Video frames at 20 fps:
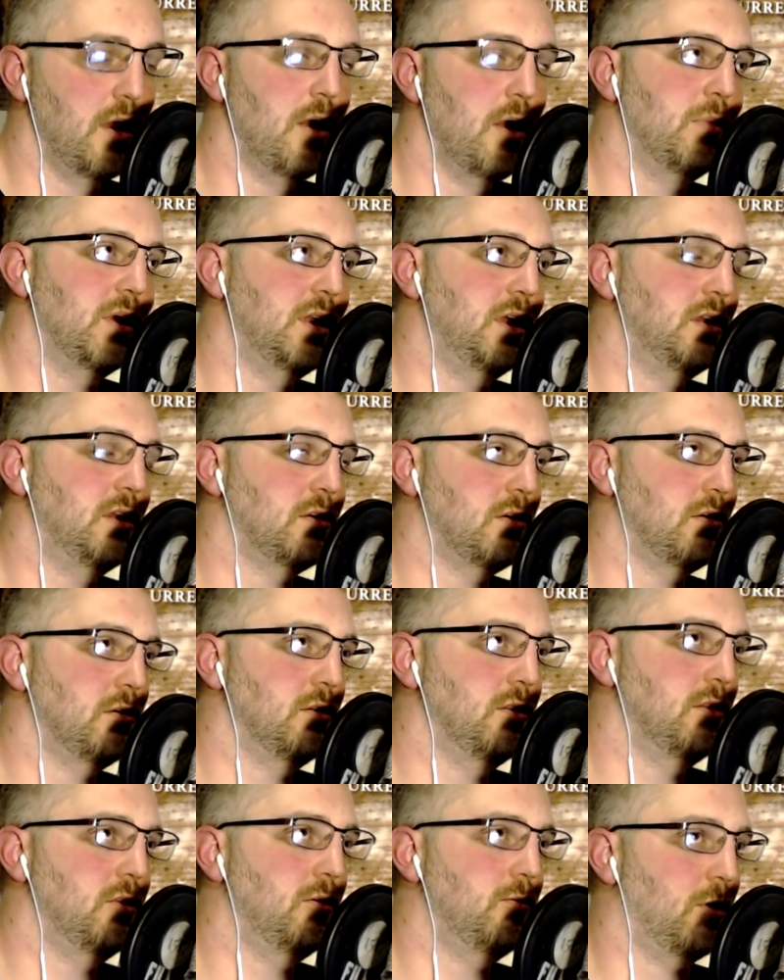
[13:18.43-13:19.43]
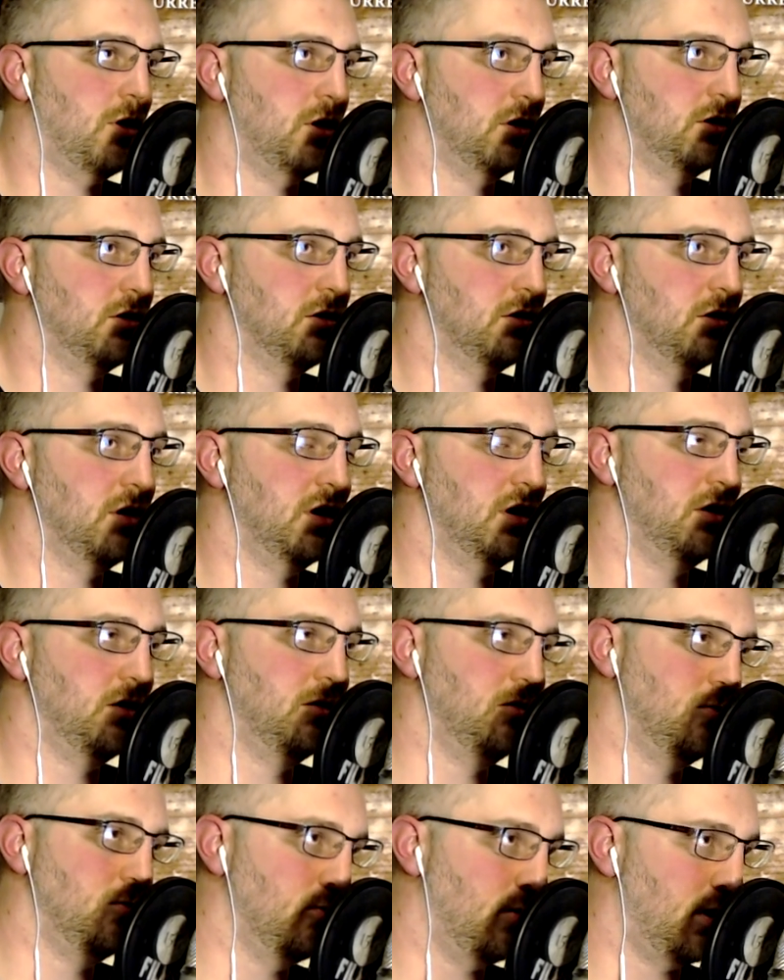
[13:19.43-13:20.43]
But he turned the water
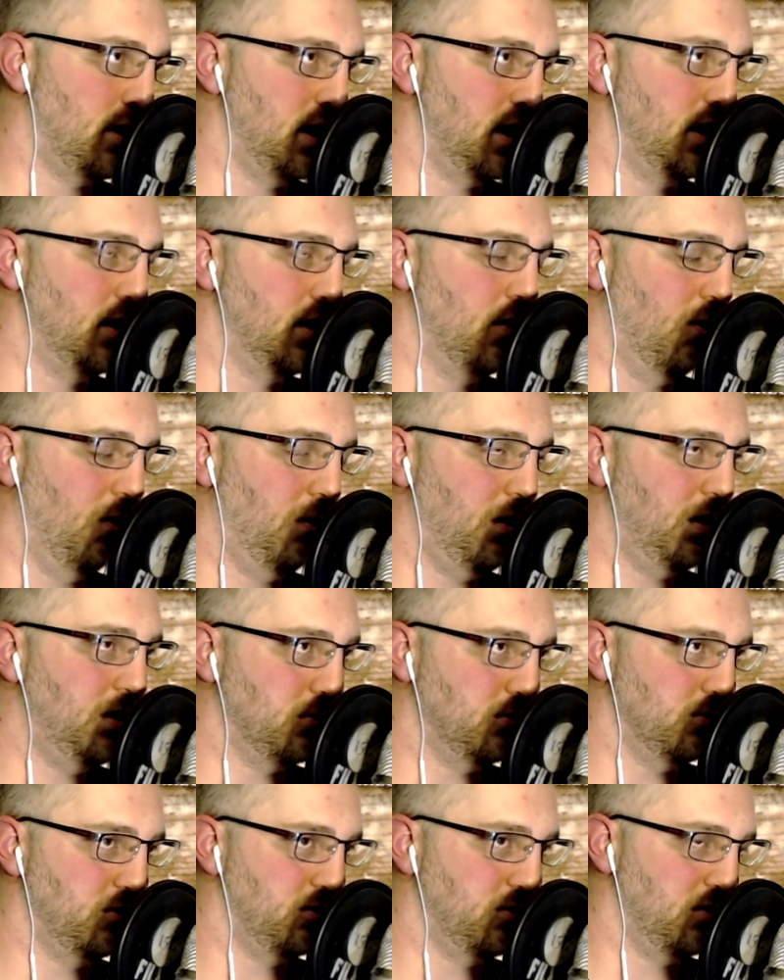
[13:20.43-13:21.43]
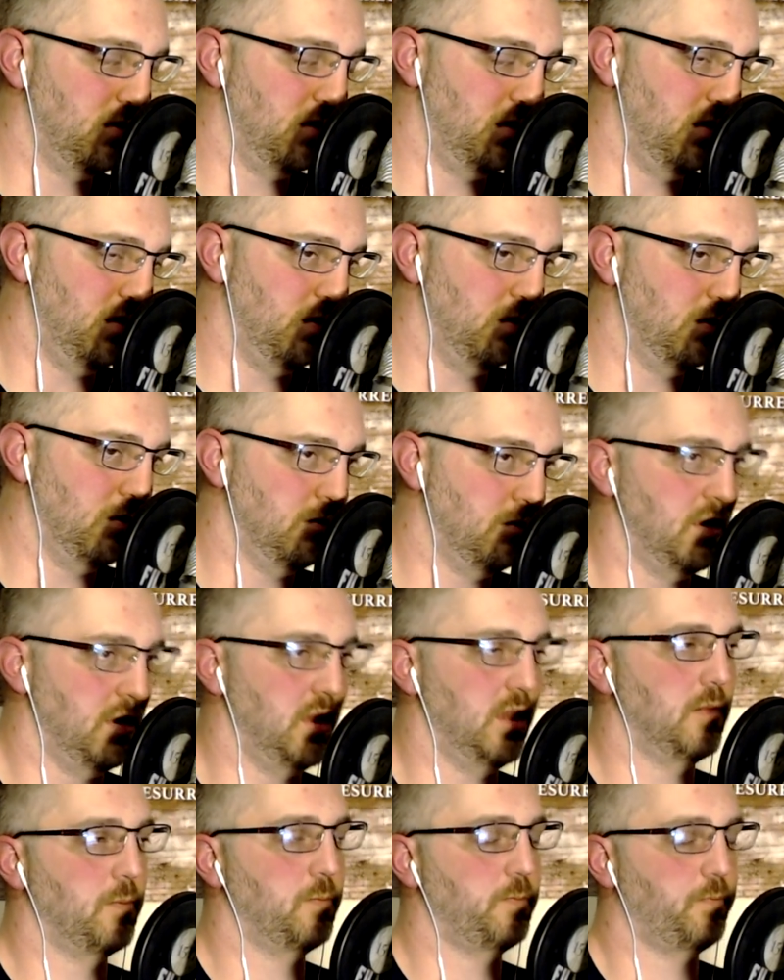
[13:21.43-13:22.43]
into wine, oinos in the
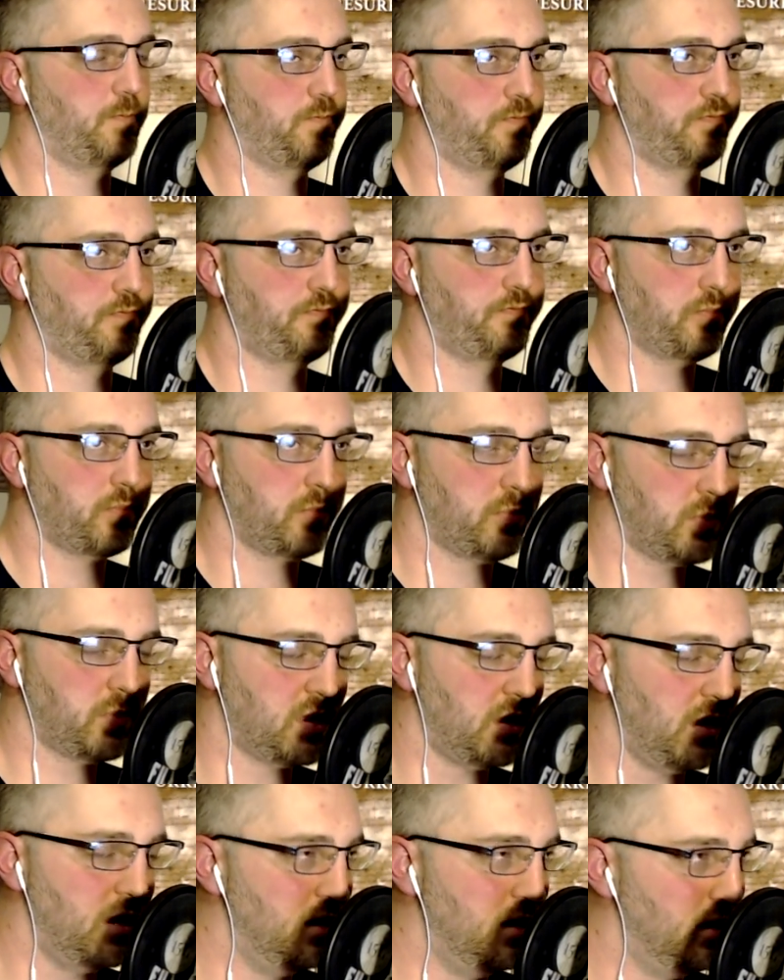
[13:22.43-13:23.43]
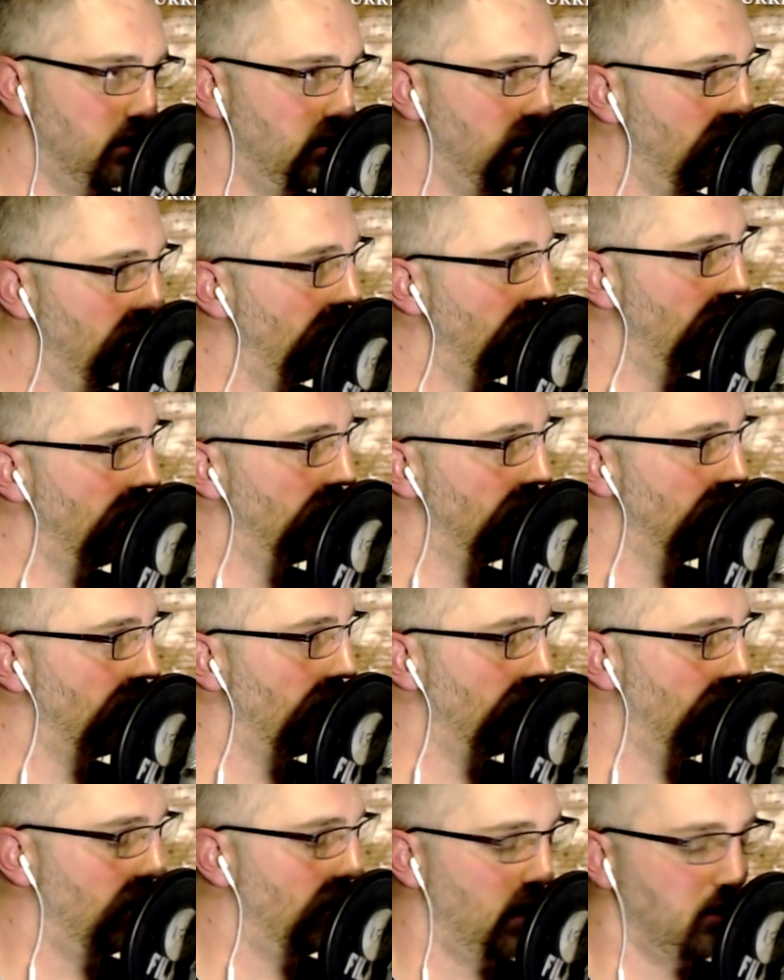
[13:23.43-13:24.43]
Greek. And
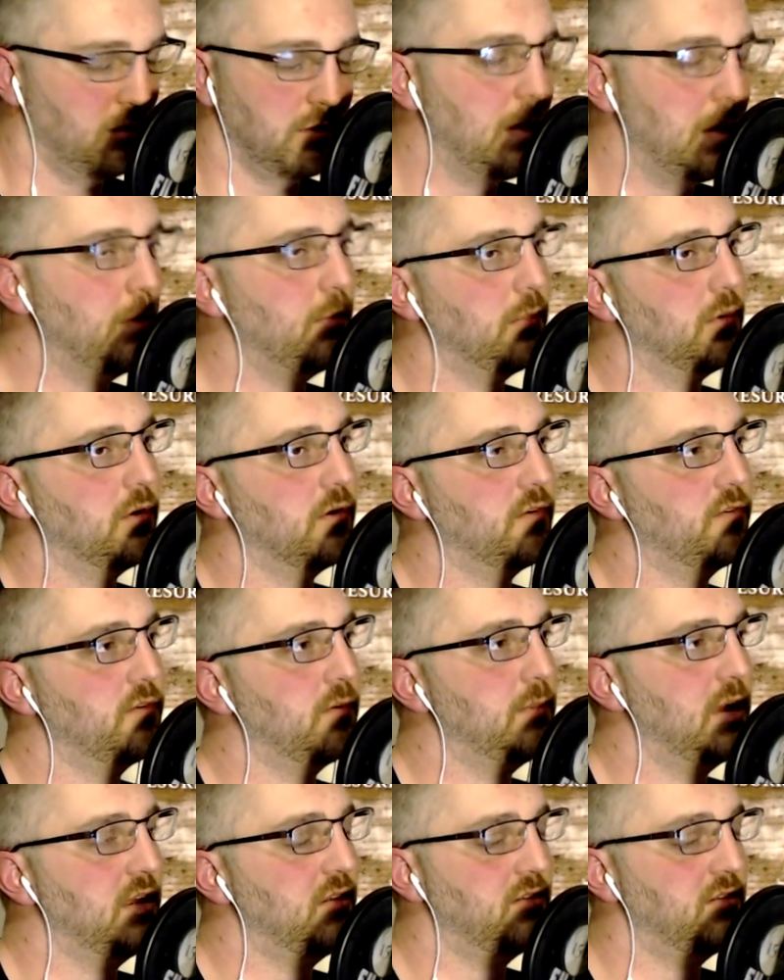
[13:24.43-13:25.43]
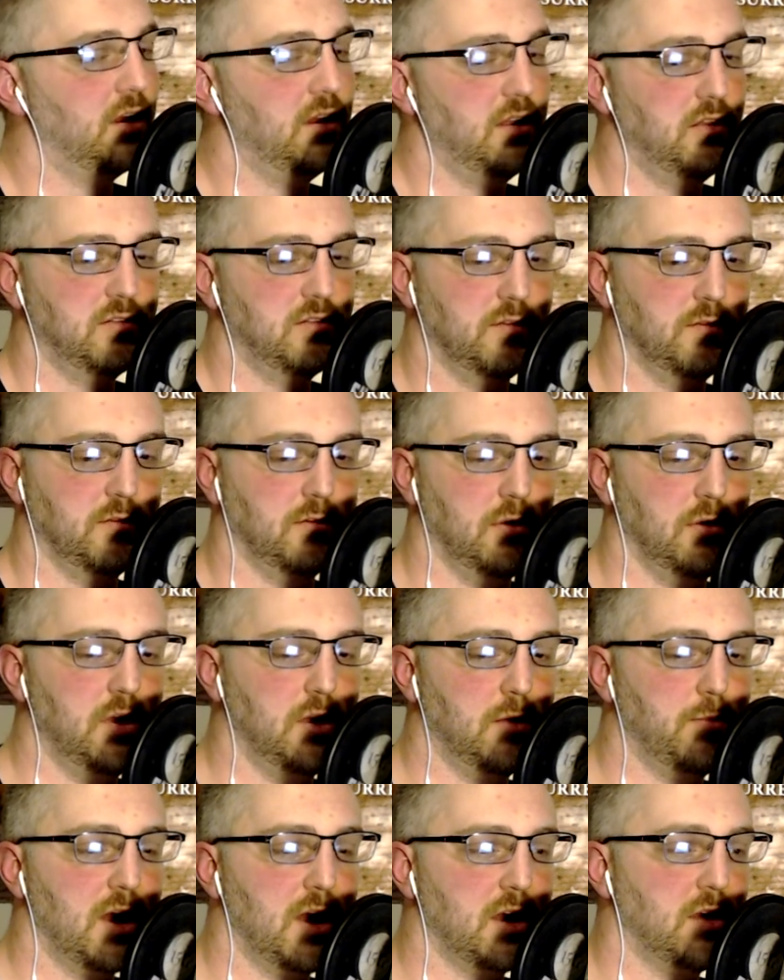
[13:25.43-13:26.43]
what I remember from my studies of
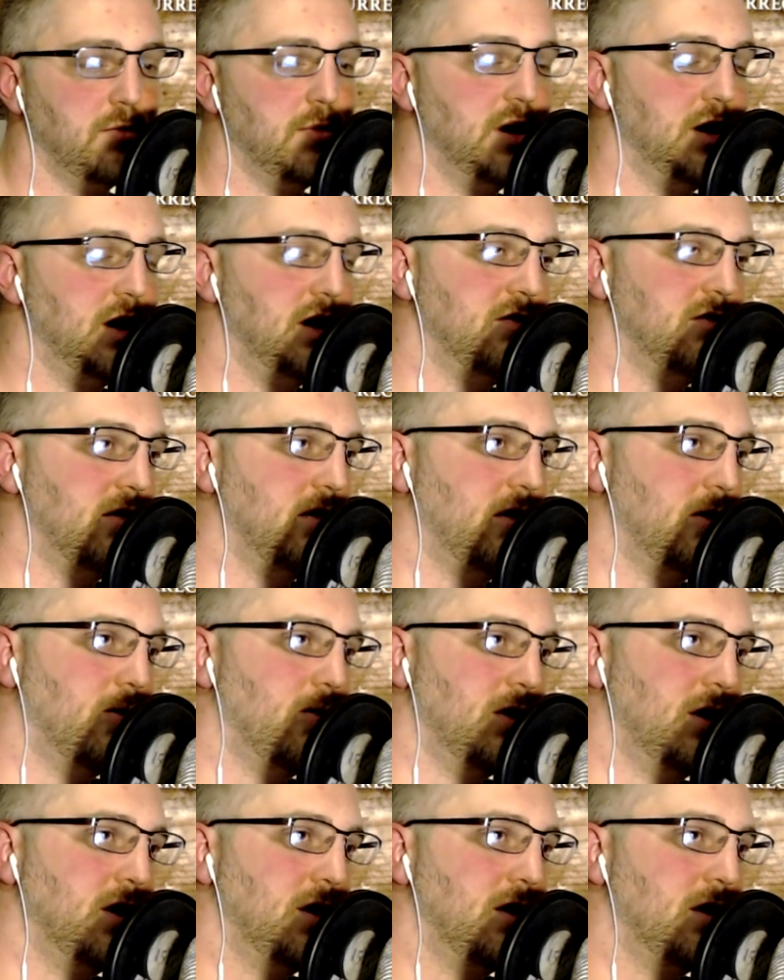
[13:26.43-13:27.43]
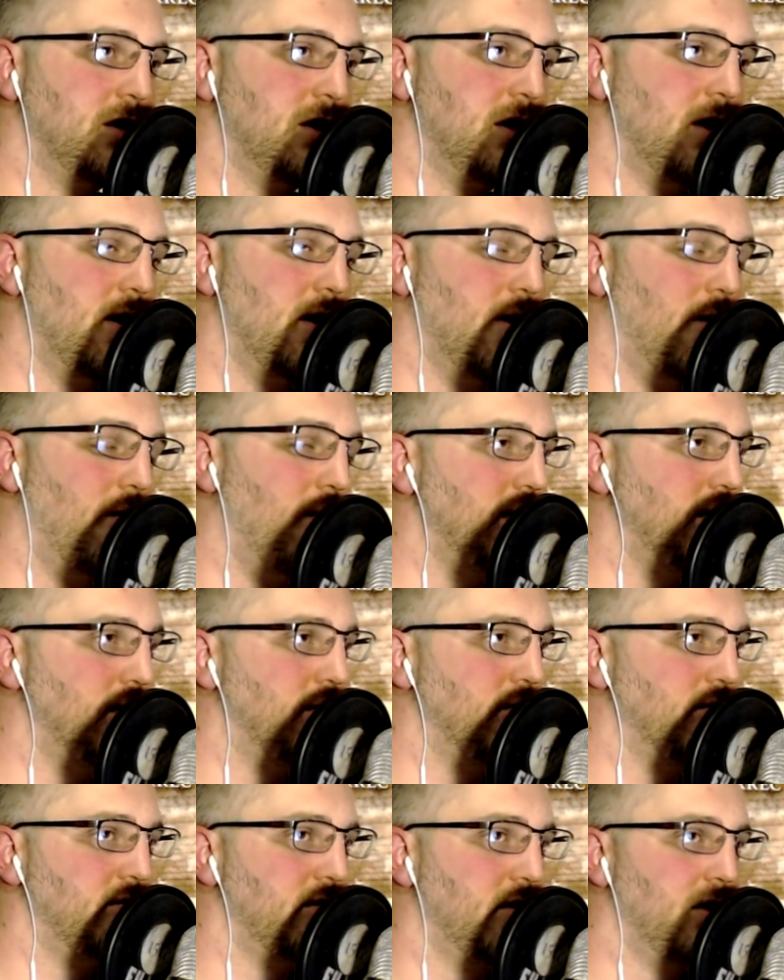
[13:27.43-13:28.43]
Greek back in my days at Concordia,
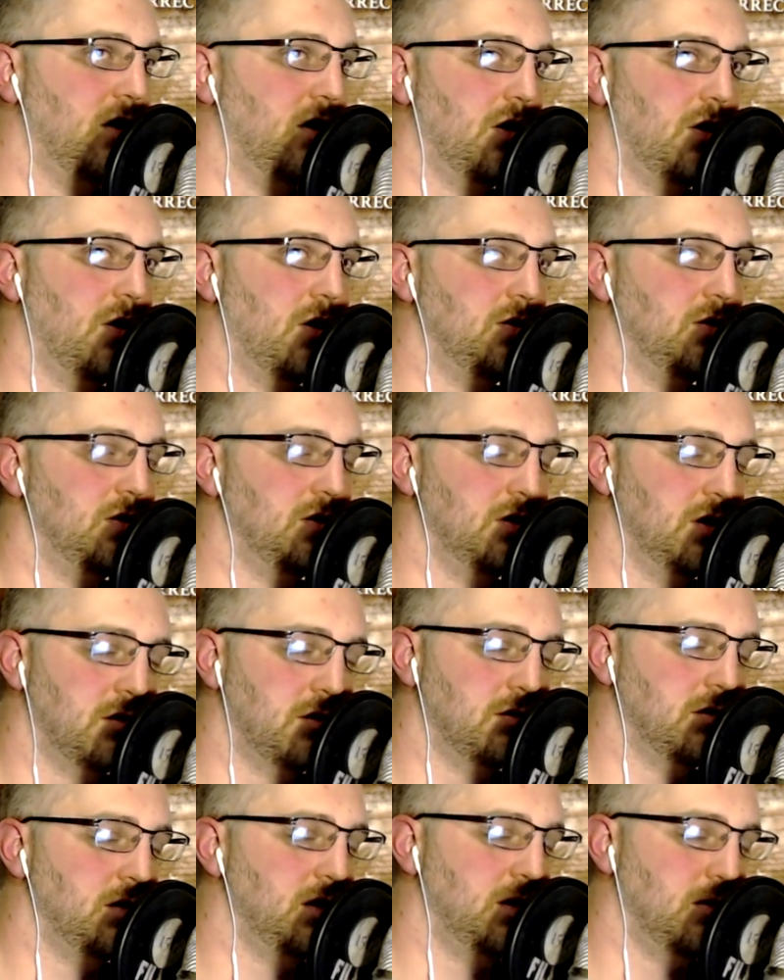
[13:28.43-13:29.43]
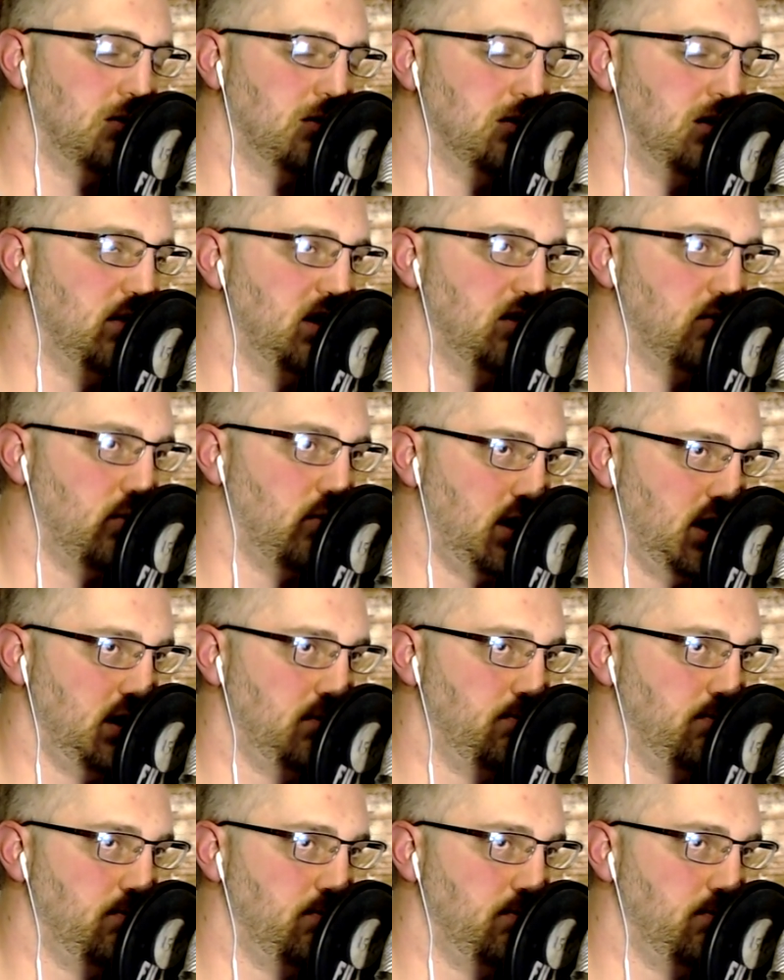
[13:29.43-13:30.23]
oinos literally only means wine.